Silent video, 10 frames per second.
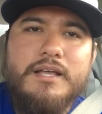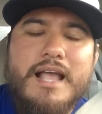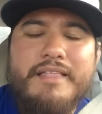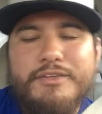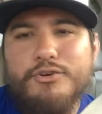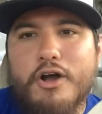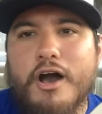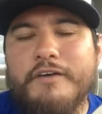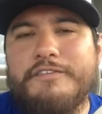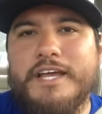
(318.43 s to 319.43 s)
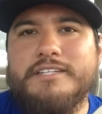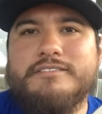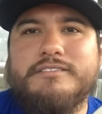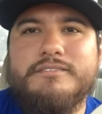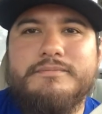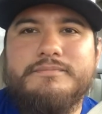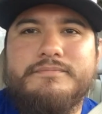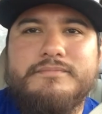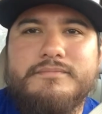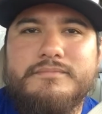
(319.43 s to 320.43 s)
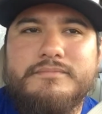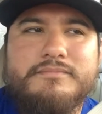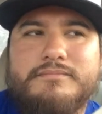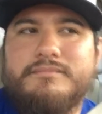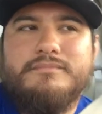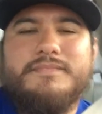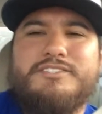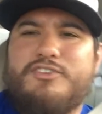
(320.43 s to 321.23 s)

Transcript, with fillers: And then your offense is